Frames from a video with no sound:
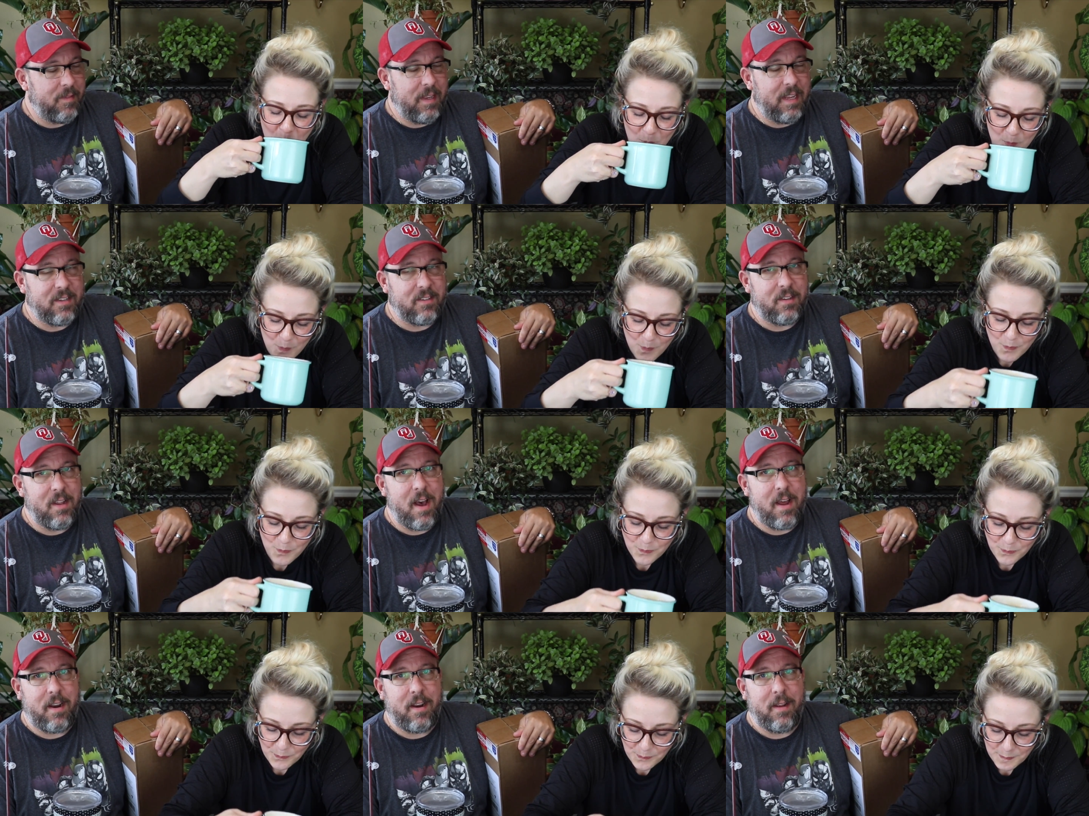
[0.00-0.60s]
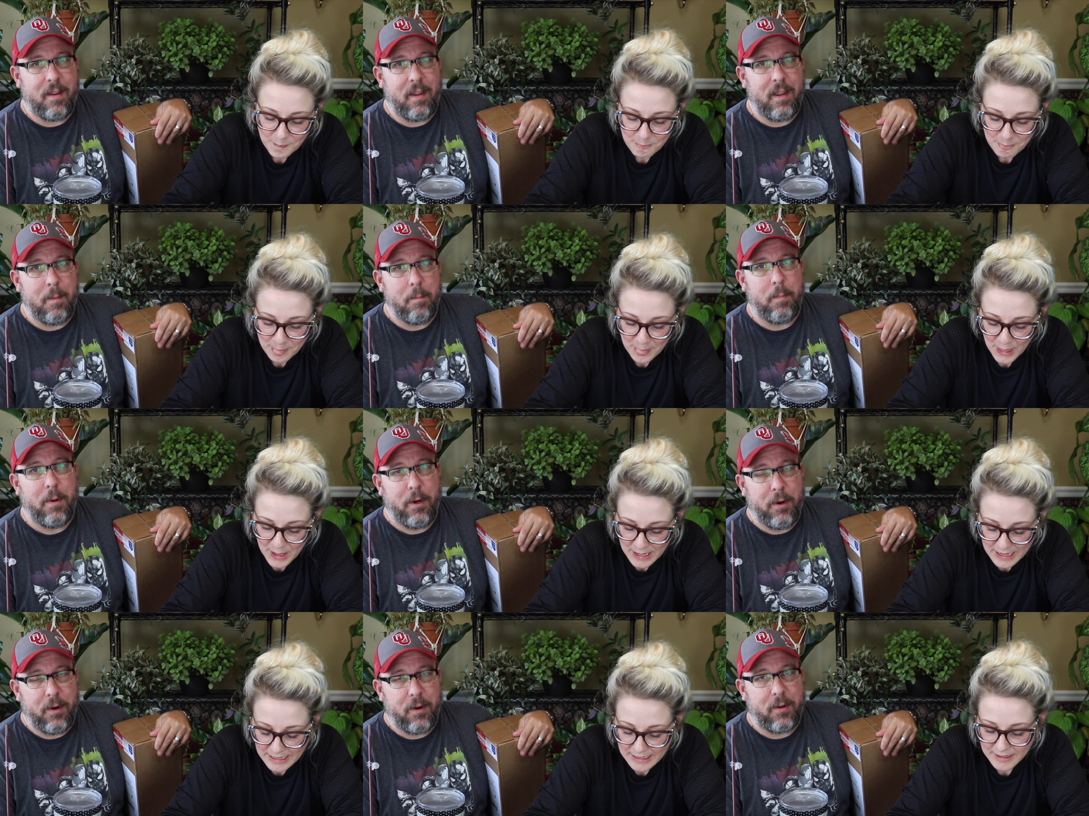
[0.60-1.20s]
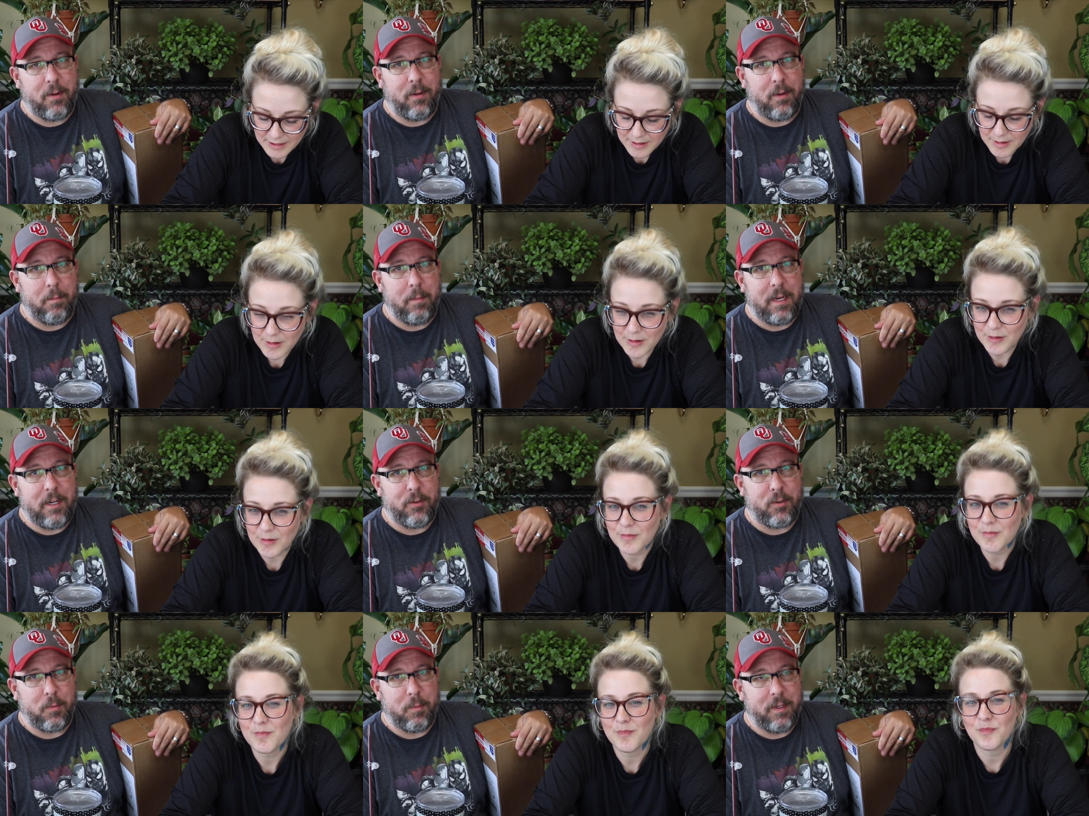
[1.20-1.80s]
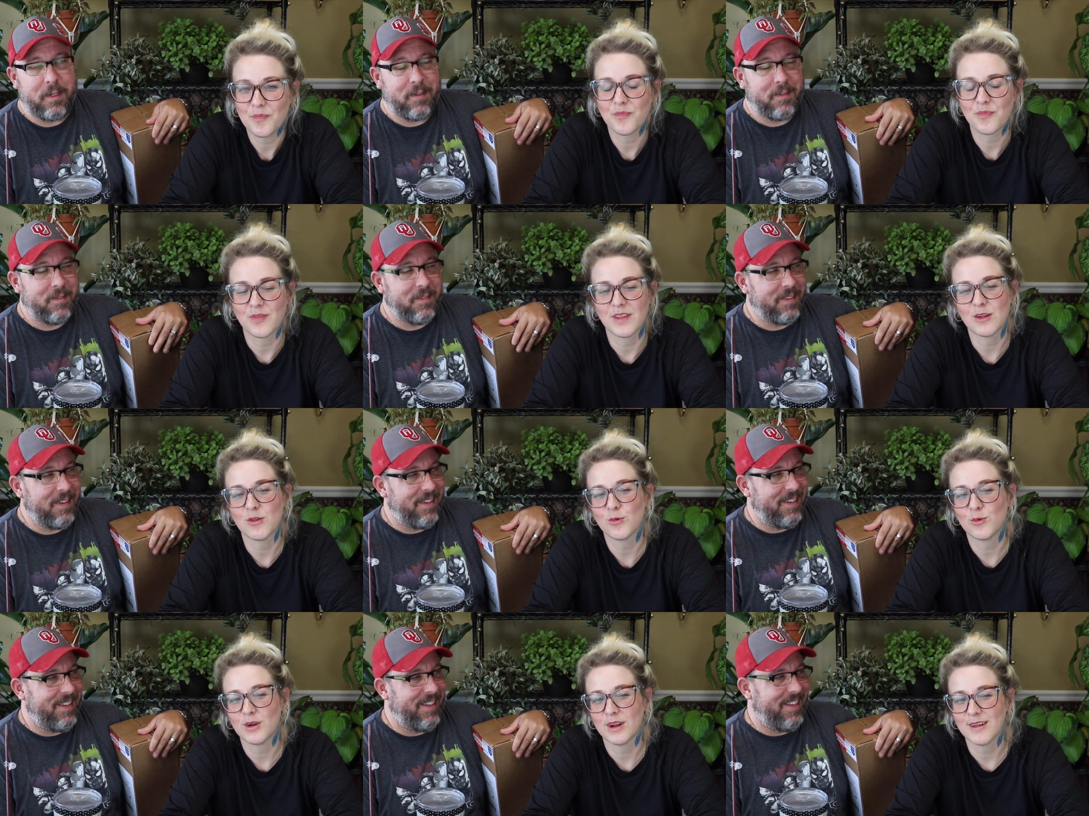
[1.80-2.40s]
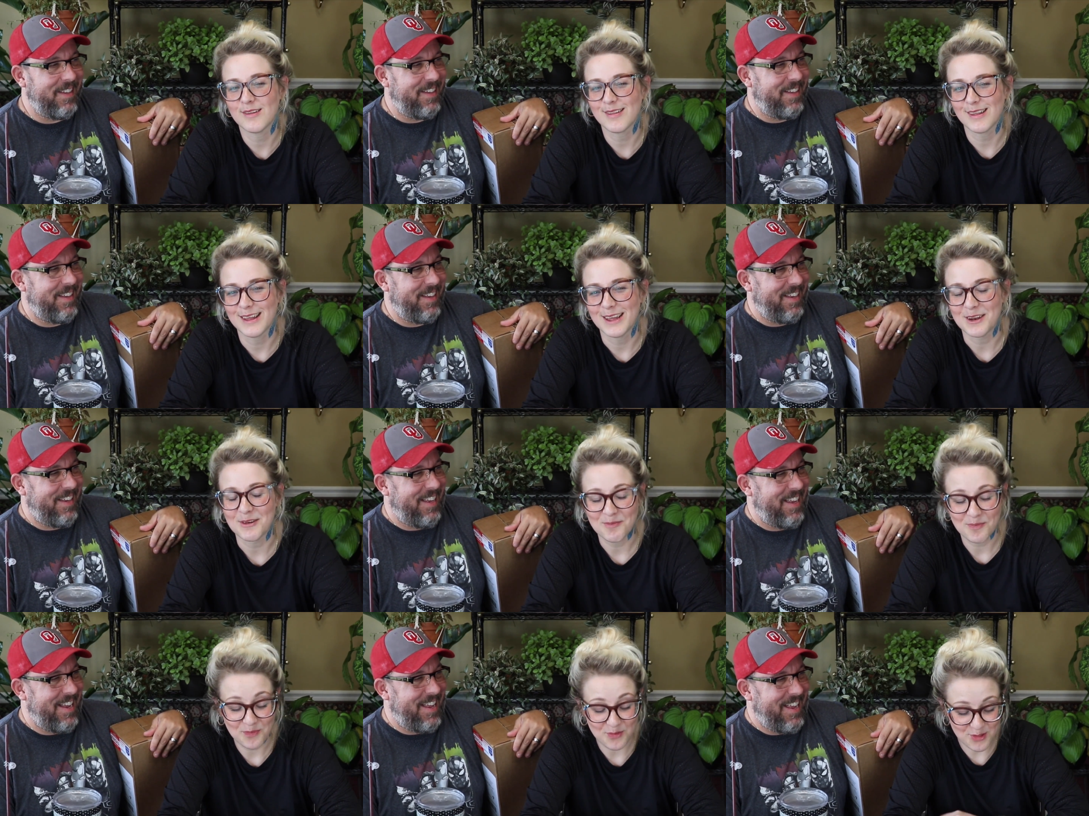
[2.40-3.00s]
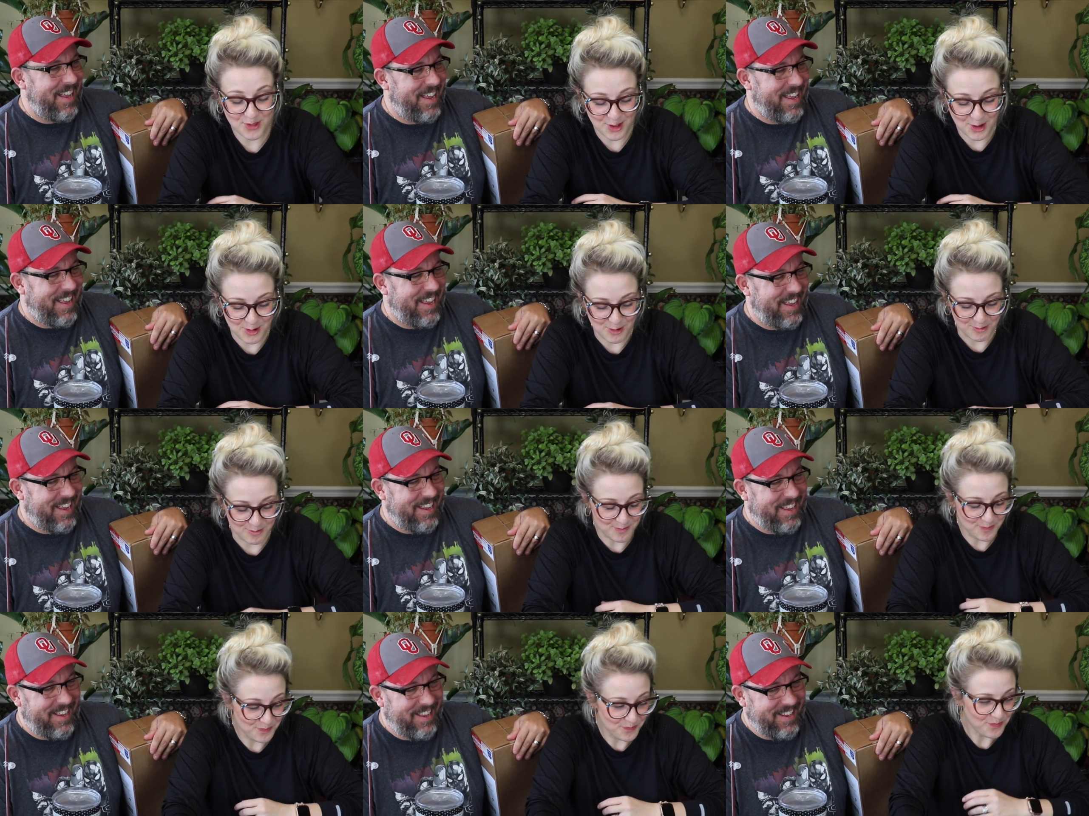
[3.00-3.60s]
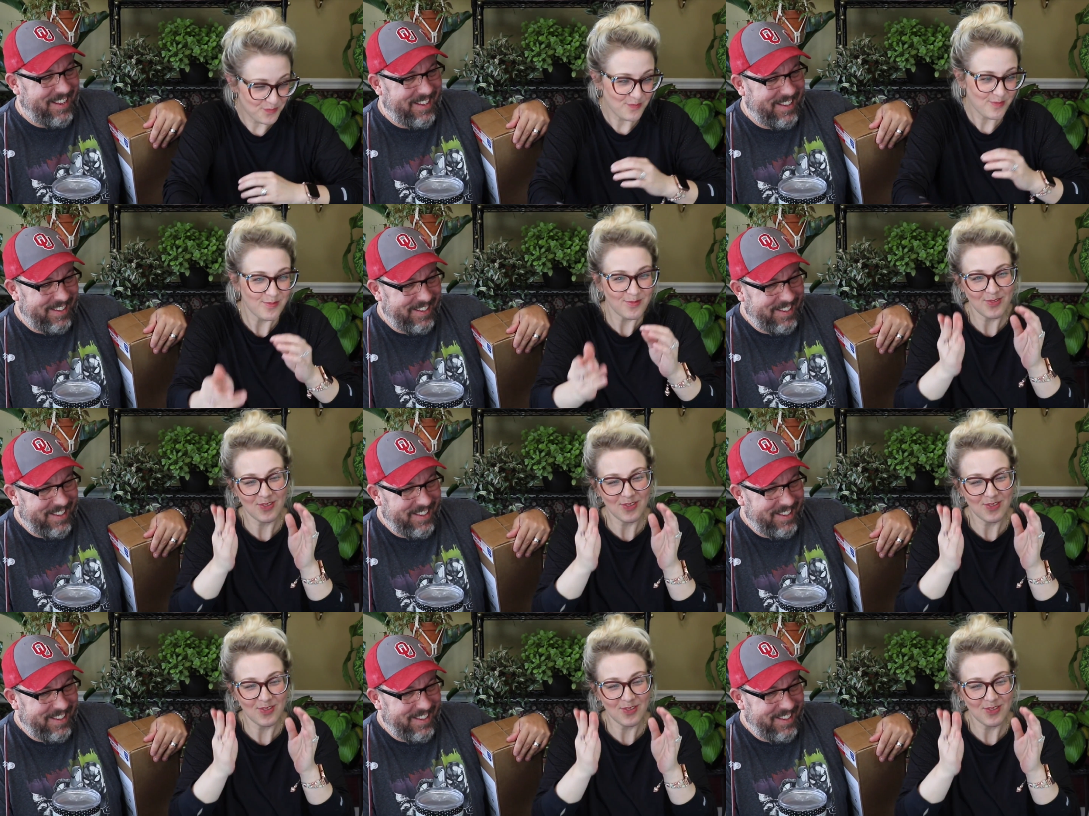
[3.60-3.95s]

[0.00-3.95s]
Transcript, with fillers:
Speaker 1: It's not an empirical measurement.
Speaker 2: That's what I said. So,